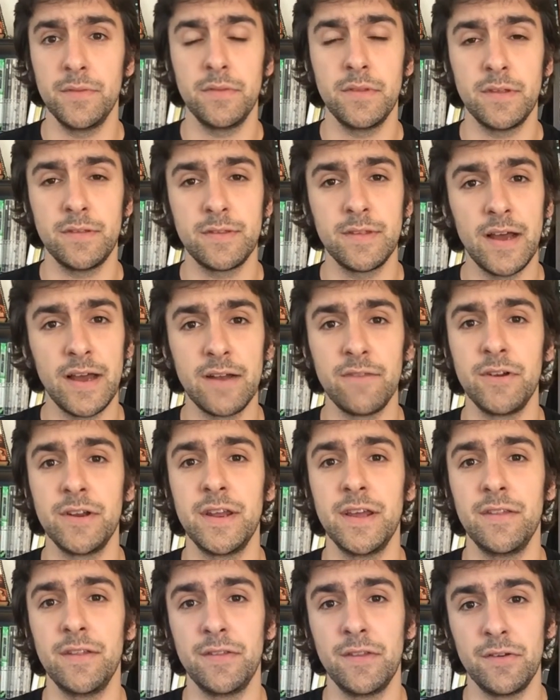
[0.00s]
It's not every
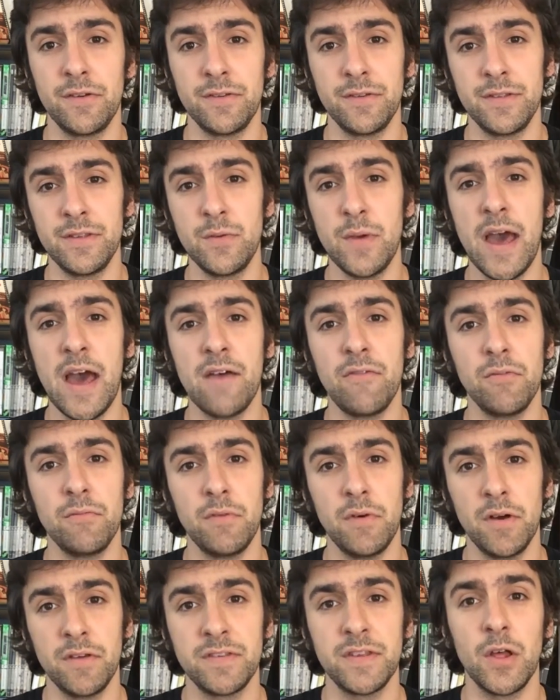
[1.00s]
day that you have
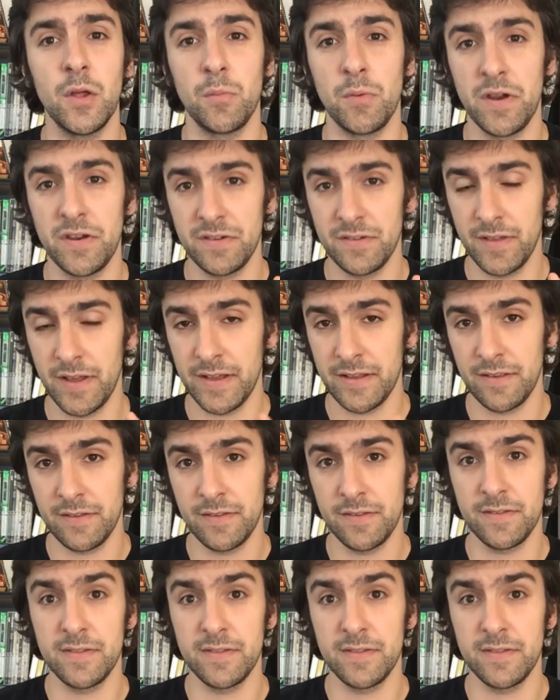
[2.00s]
a celebration like this.